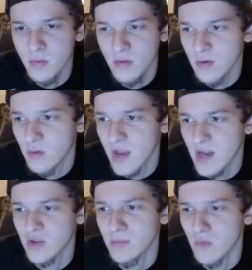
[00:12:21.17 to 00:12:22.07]
but the dude's
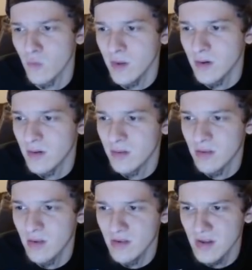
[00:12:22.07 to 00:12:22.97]
actually been really good this
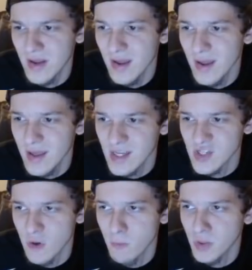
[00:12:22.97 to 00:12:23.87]
season. He's
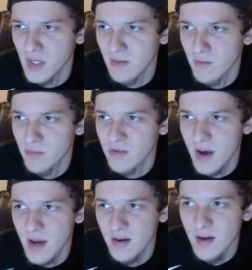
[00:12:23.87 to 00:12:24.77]
shown plenty of
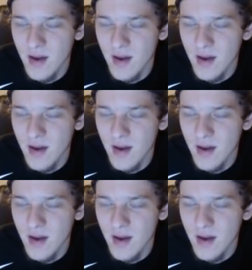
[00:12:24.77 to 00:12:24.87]
upside.